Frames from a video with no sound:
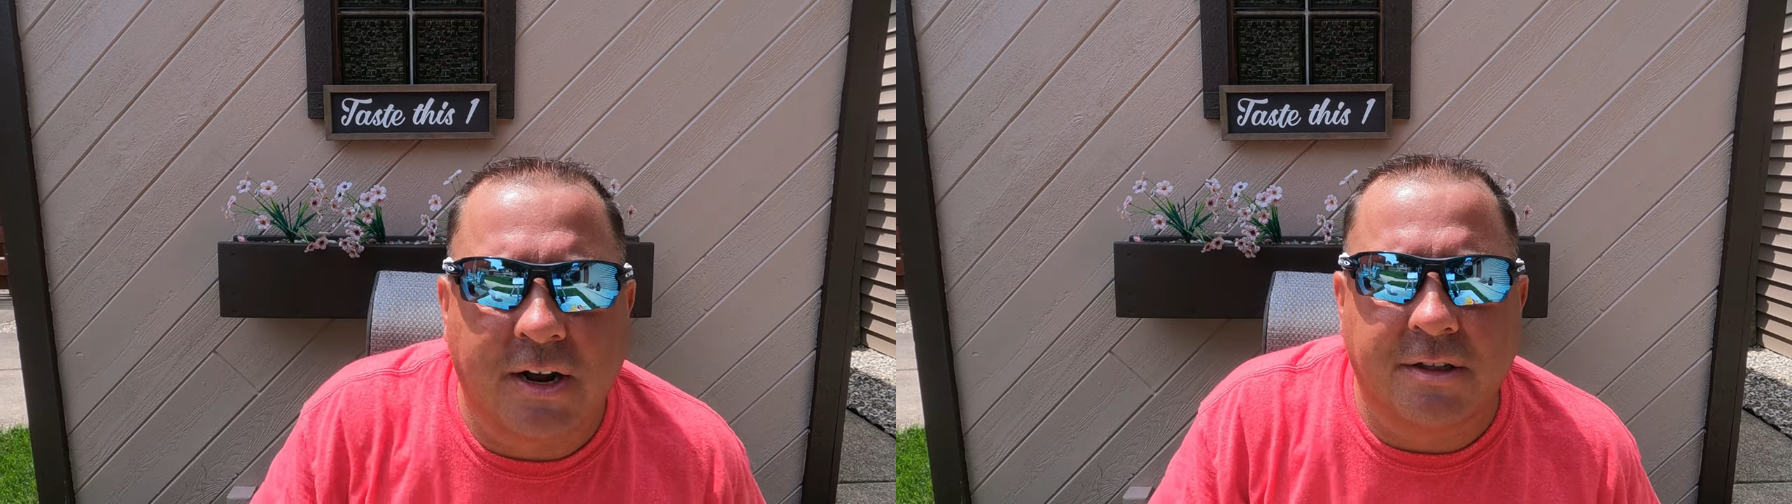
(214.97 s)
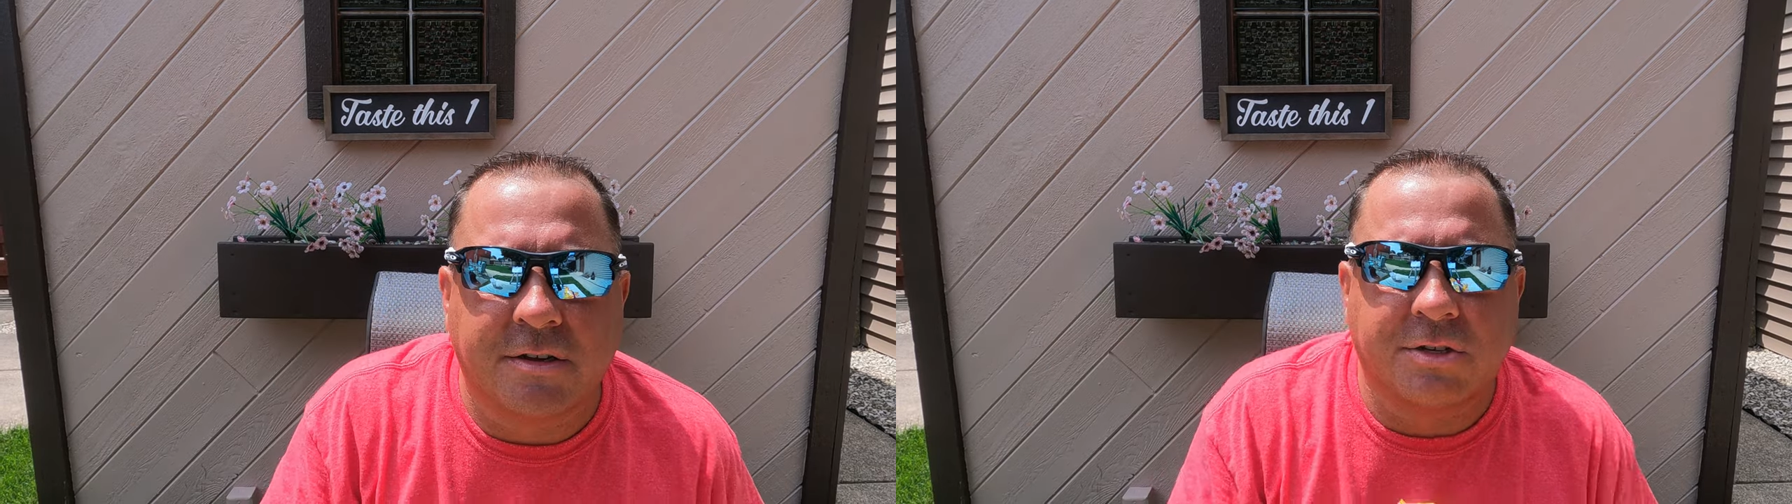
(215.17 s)

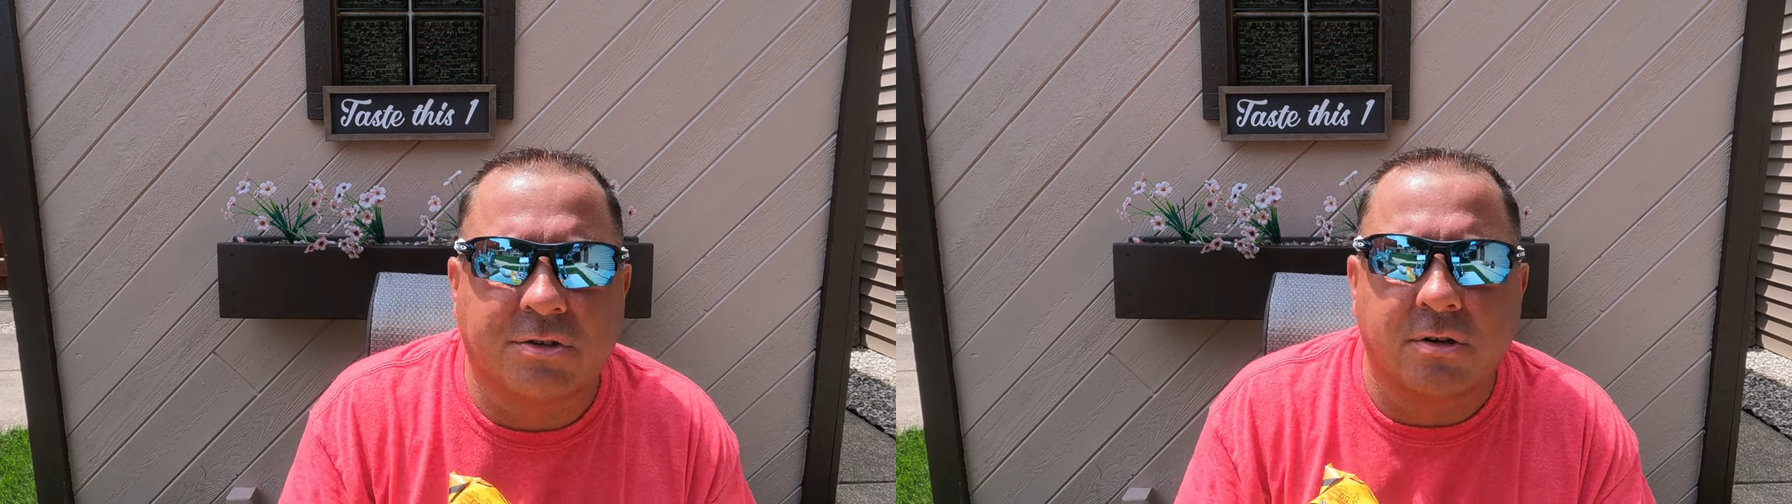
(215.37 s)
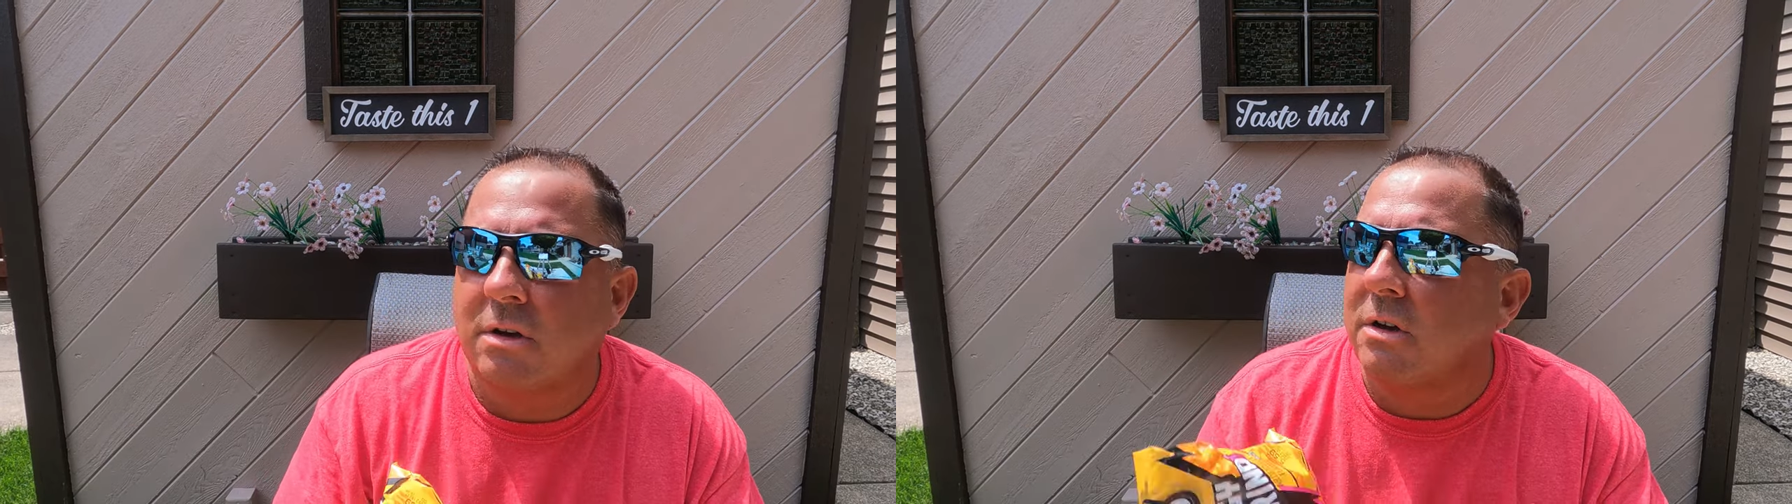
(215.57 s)
try this.
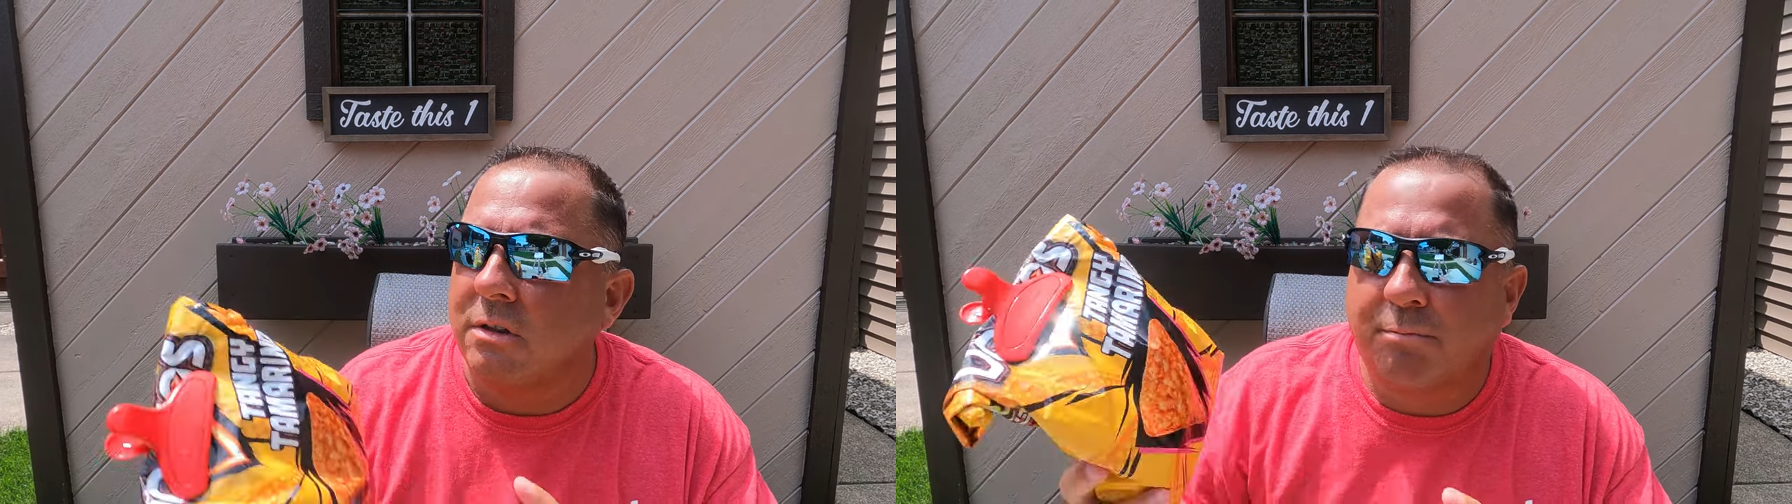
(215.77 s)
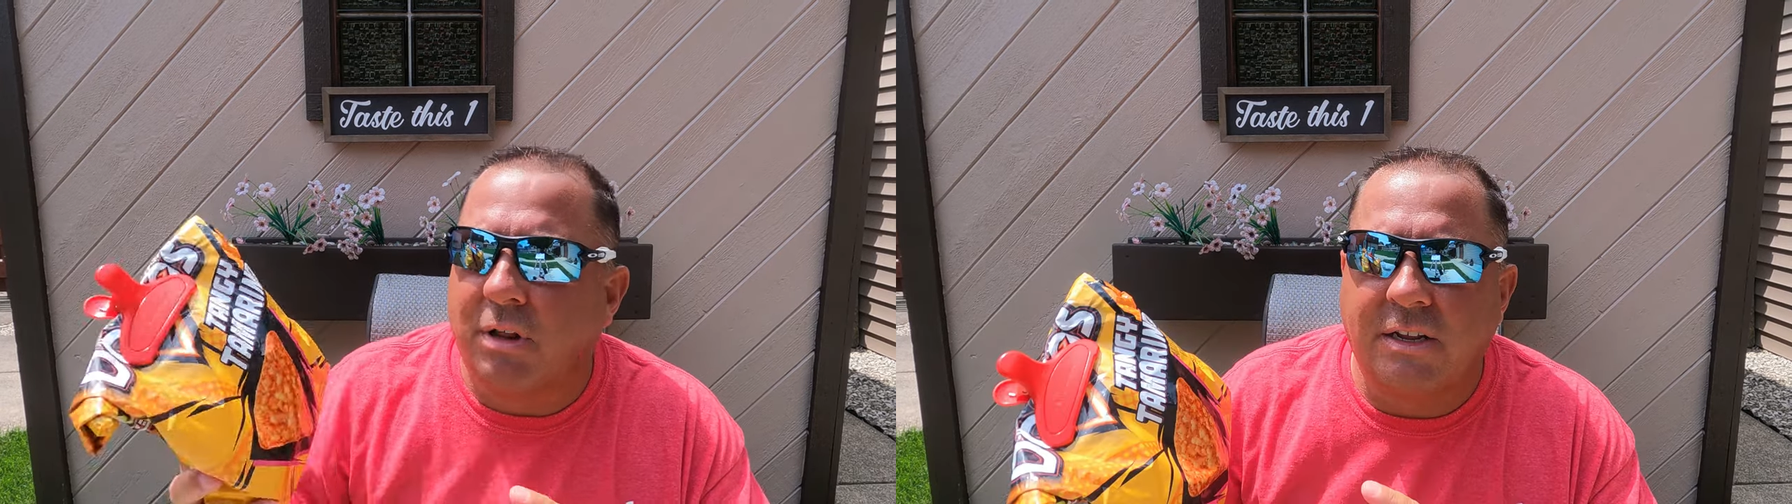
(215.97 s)

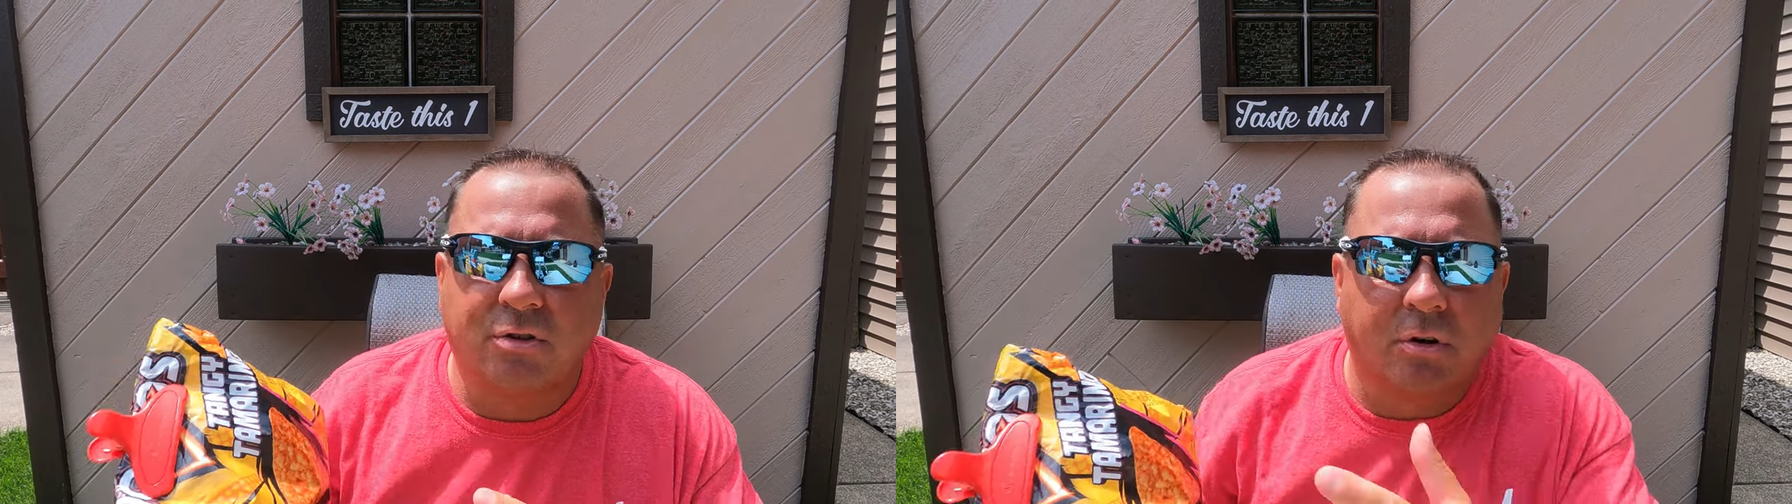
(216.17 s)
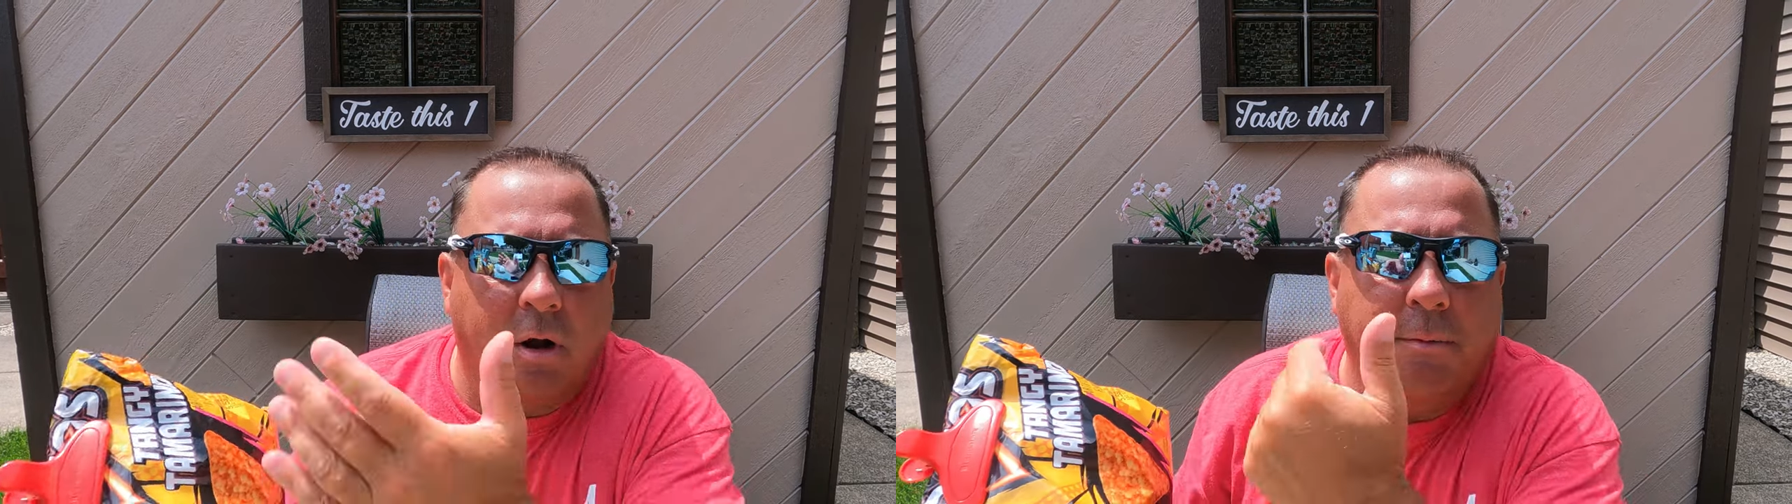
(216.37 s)

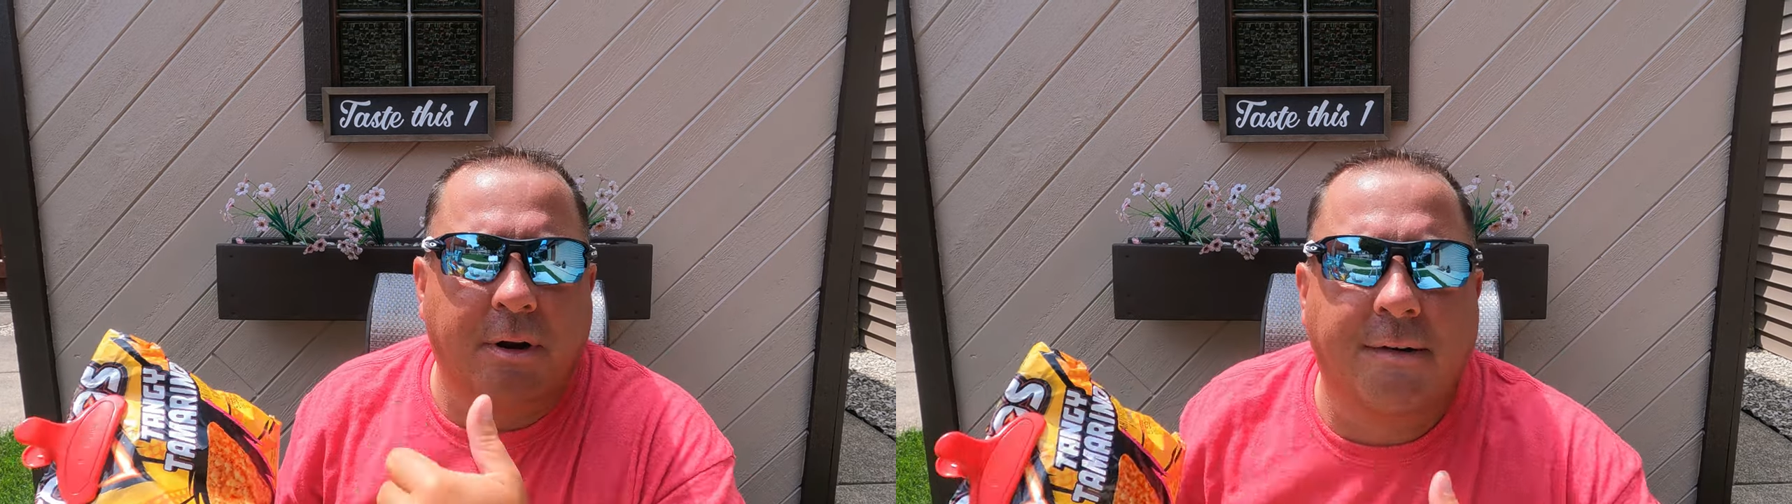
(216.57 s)
Planes are coming